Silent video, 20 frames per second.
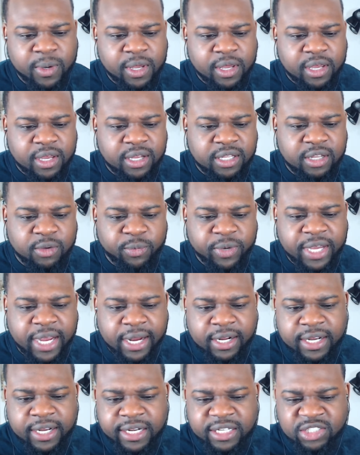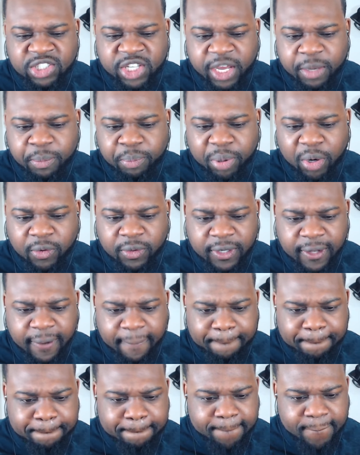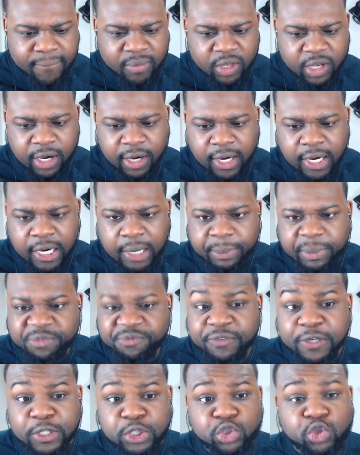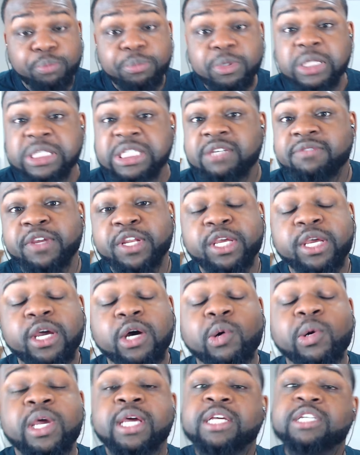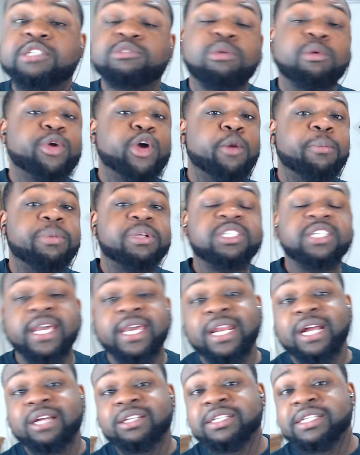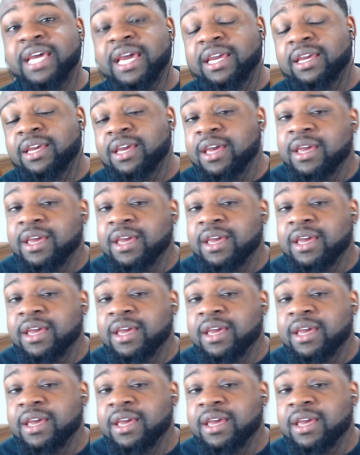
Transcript: And then we got uh, Jpollnd, um, official music video. It's what we're gonna be checking out today.